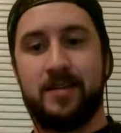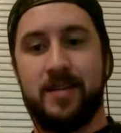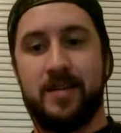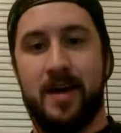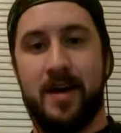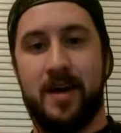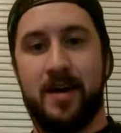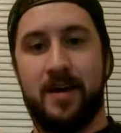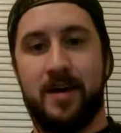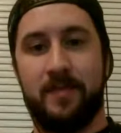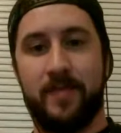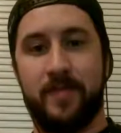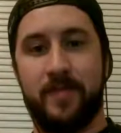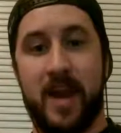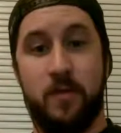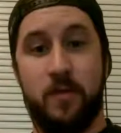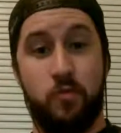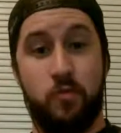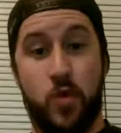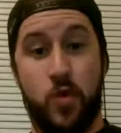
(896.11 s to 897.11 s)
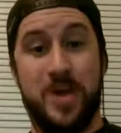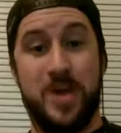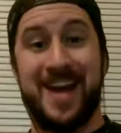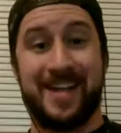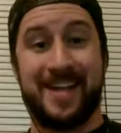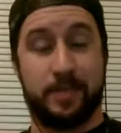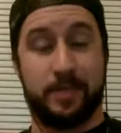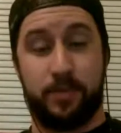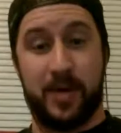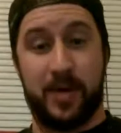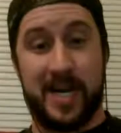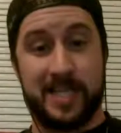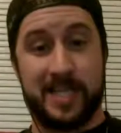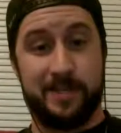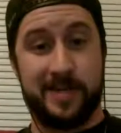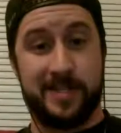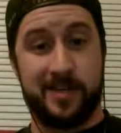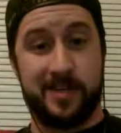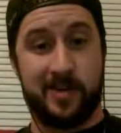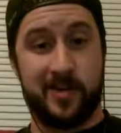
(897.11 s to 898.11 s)
And it would not surprise
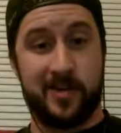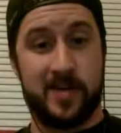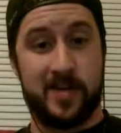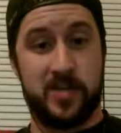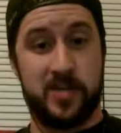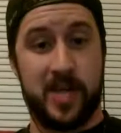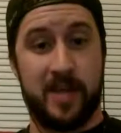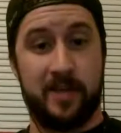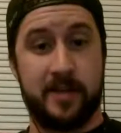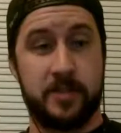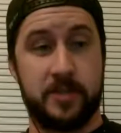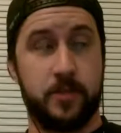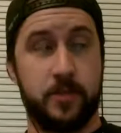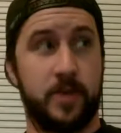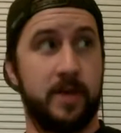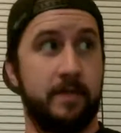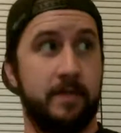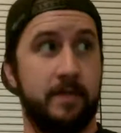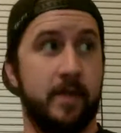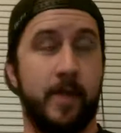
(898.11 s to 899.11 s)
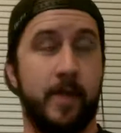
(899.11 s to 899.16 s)
me to learn that Jalen is one of them.